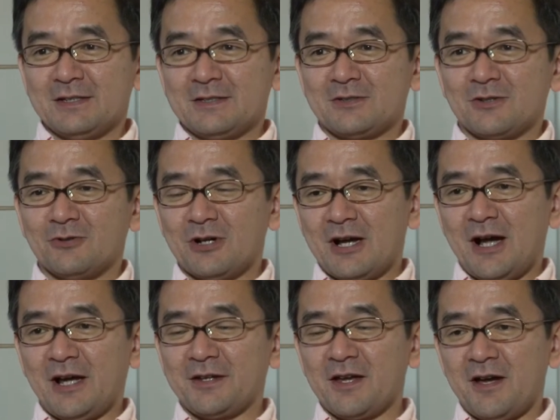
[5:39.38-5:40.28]
So
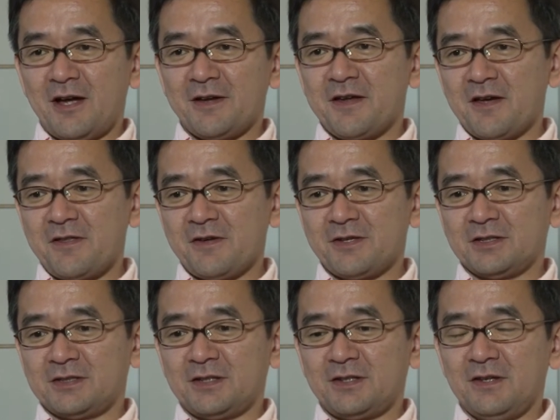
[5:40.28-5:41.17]
I get I gather
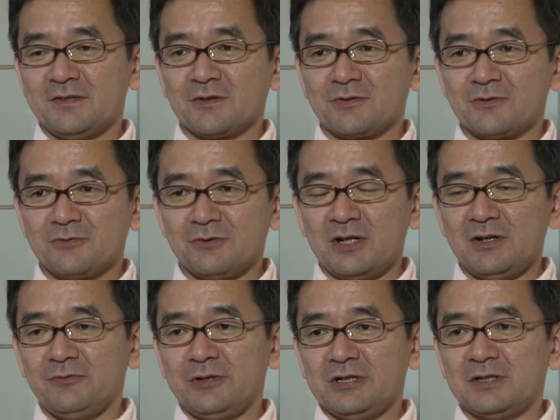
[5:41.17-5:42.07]
that he's a
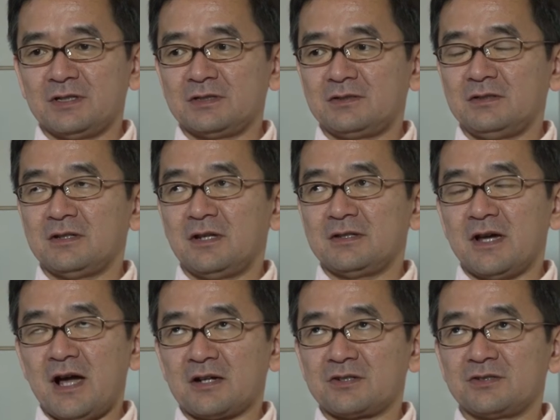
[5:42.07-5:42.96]
great leader, and
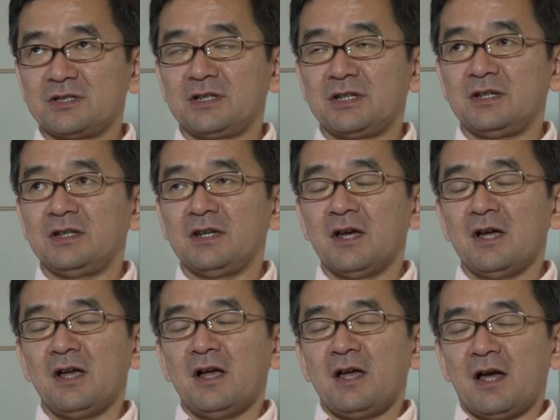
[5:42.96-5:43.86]
actually he
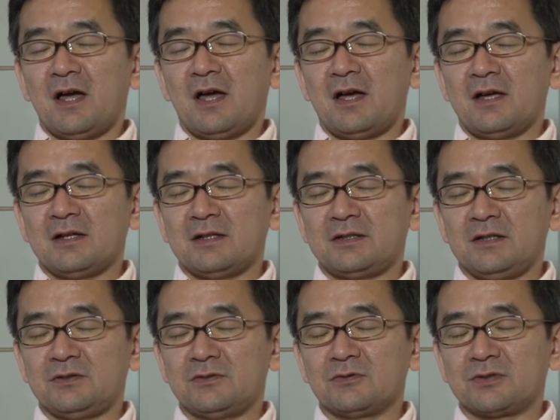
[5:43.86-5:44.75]
uh,
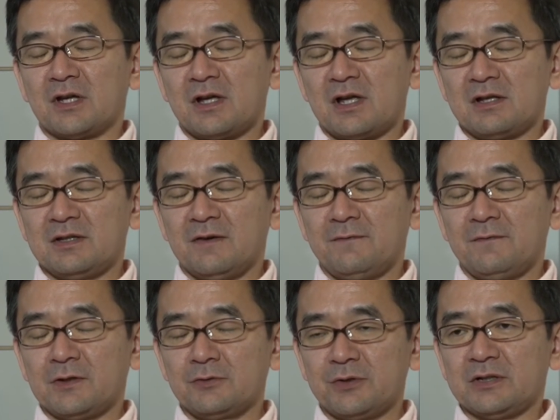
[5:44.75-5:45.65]
he took the, the
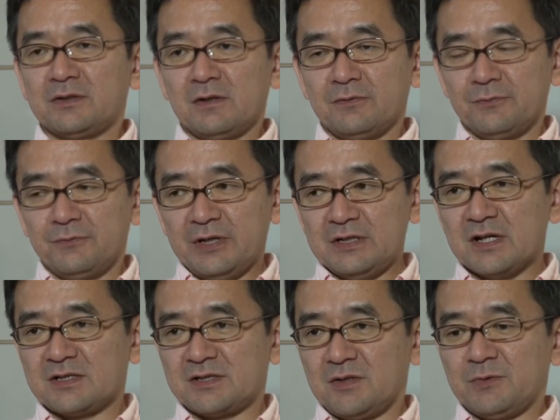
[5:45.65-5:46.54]
great
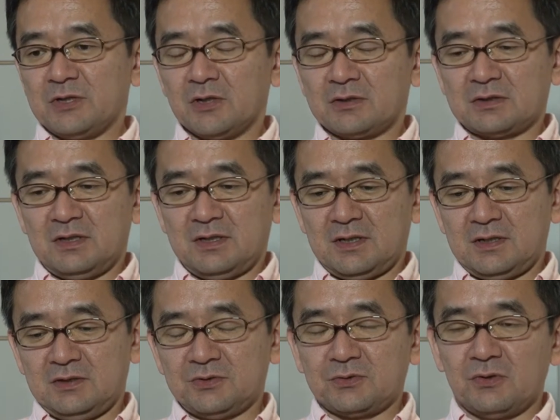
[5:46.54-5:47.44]
leadership, not,
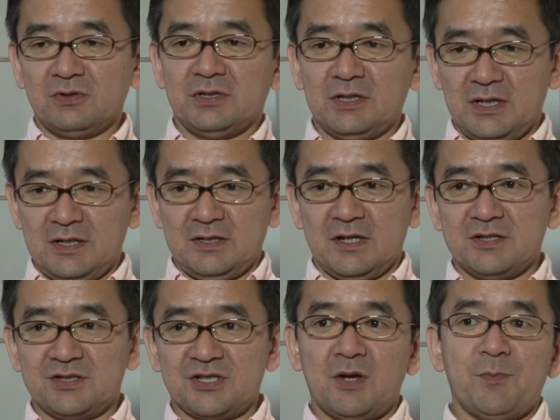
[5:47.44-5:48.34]
uh, not only in uh,
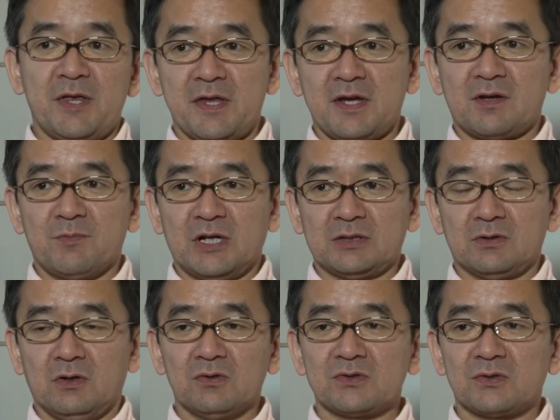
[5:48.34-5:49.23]
JPNIC, but
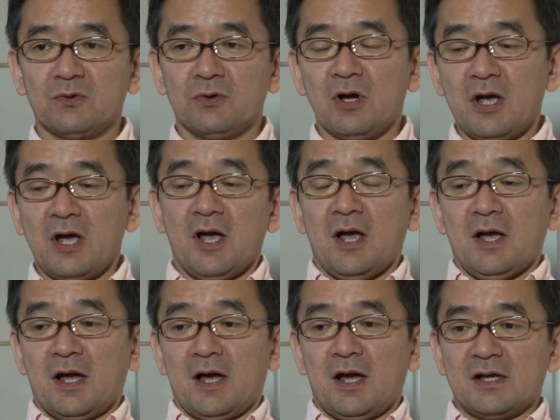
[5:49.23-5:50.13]
also
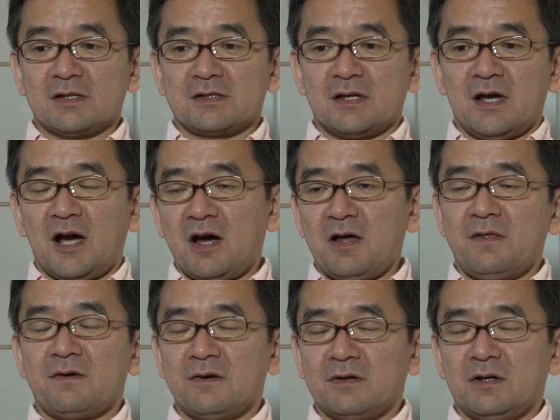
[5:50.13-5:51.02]
uh,
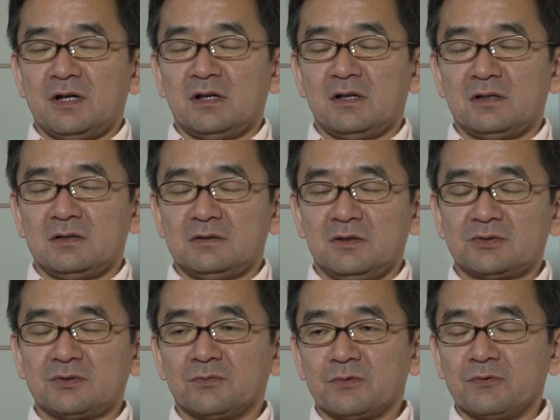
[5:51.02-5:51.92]
other, a
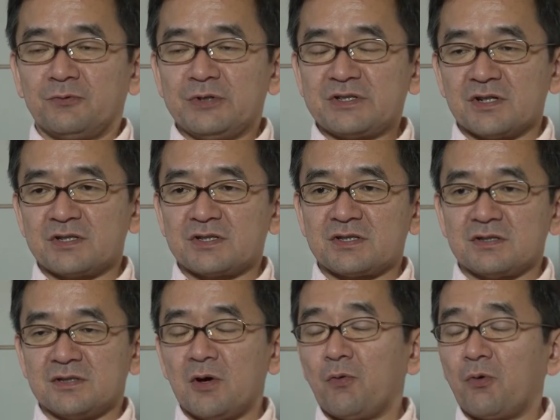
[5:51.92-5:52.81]
lot of research
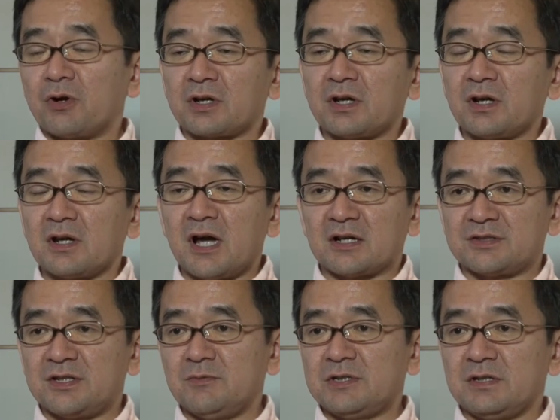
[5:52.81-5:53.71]
network
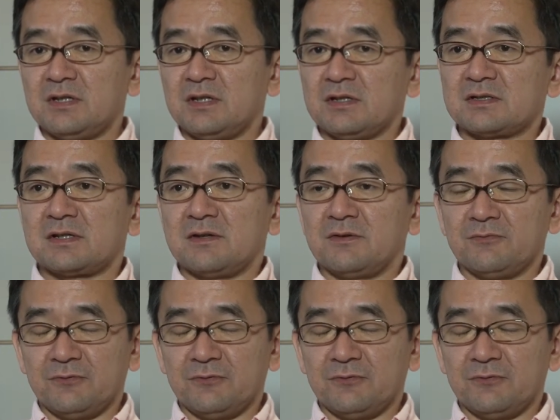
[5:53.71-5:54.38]
activities